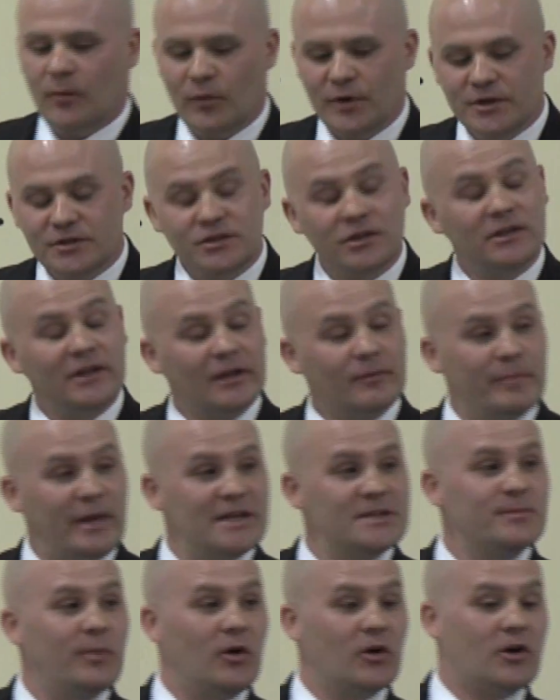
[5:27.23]
We used to collect
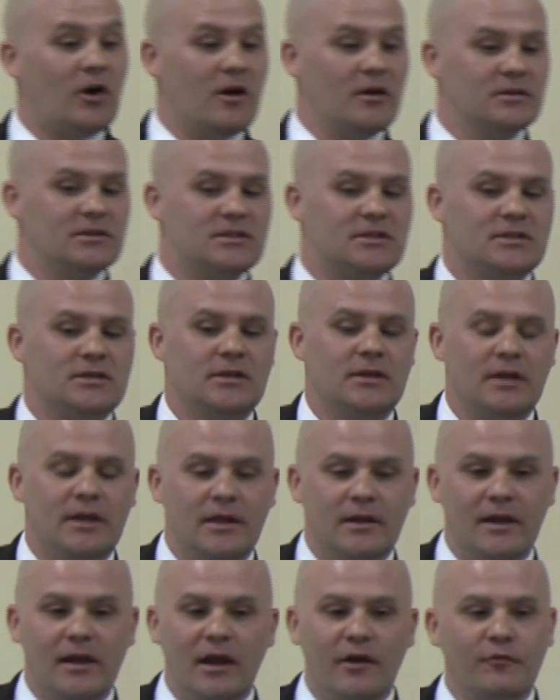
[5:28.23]
baseball cards,
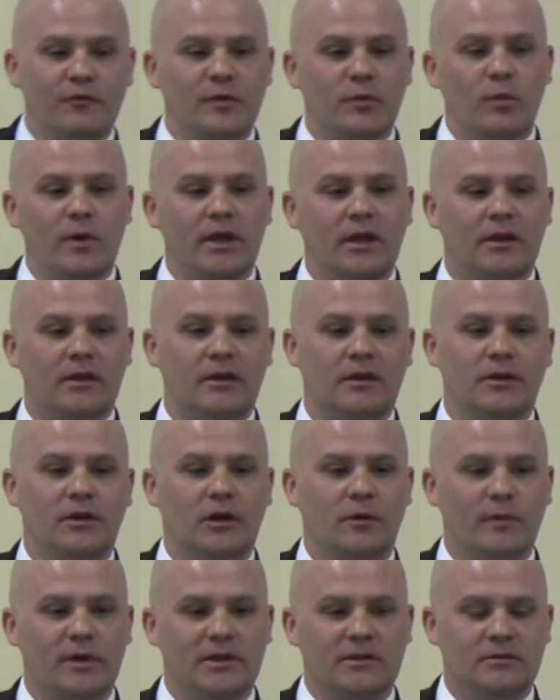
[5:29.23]
and every week,
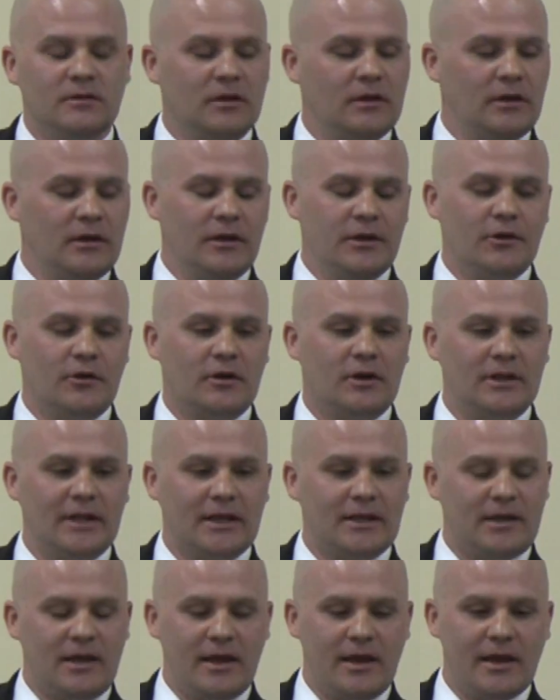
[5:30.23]
we'd
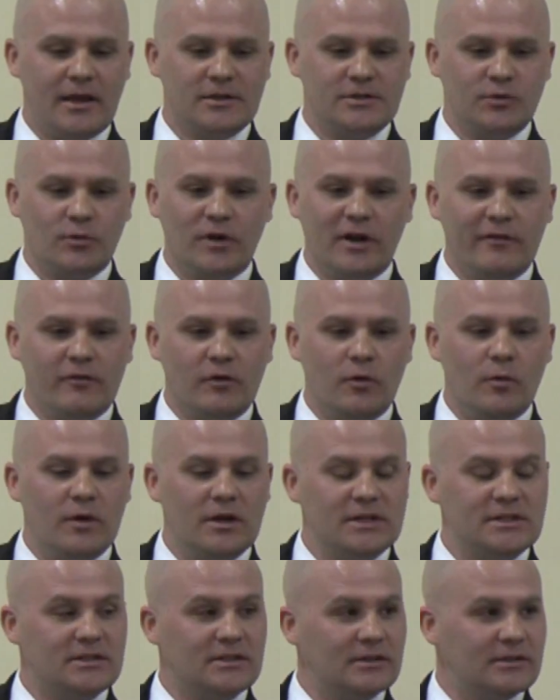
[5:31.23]
collect cans or whatever it
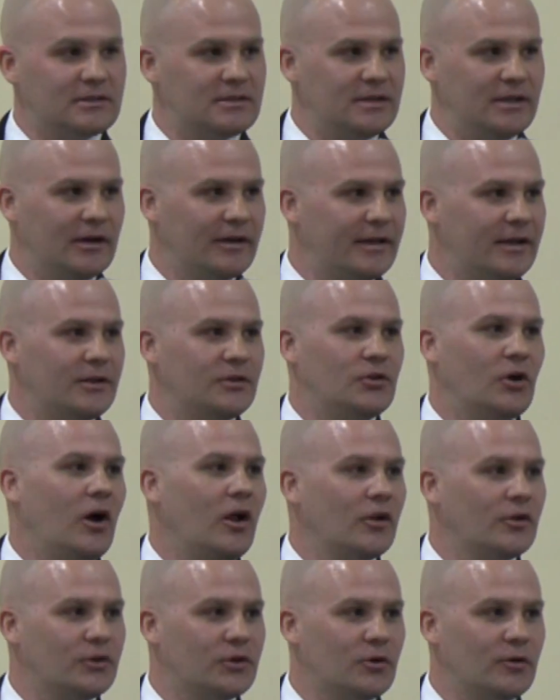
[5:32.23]
was to get
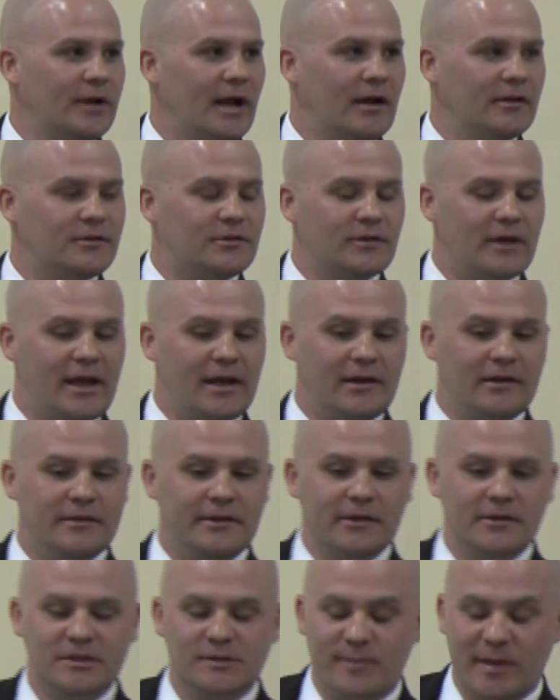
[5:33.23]
$1 to go down to Eddie
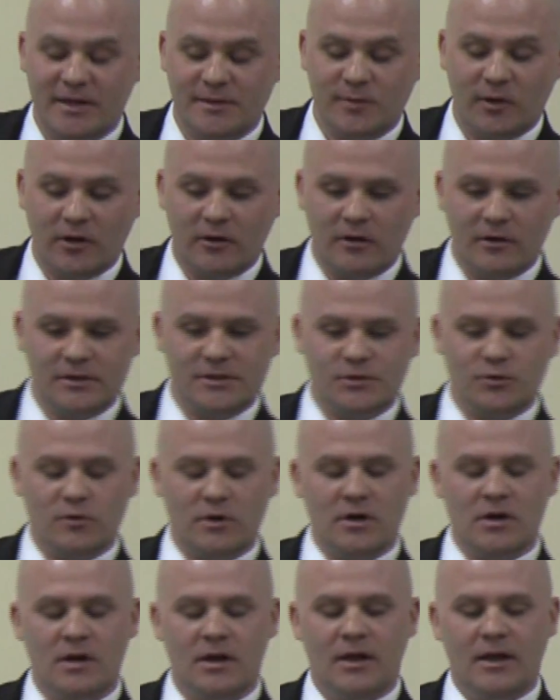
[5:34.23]
Dealey's baseball card
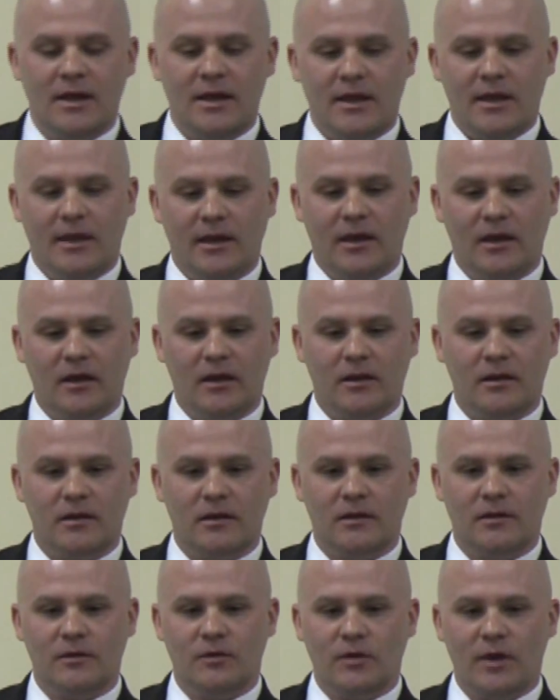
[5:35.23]
store, and
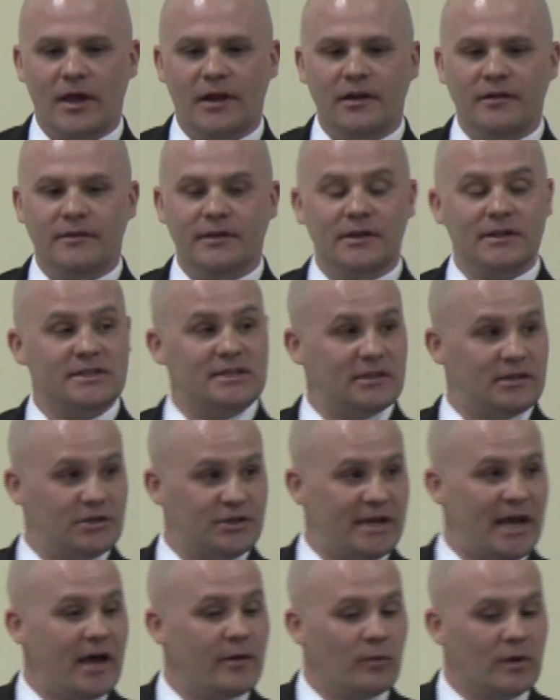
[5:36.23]
Eddie Dealey said to
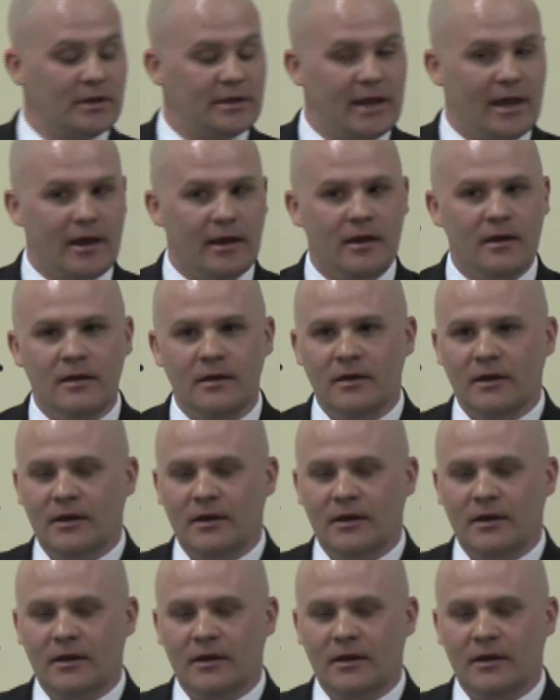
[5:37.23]
Chad one day,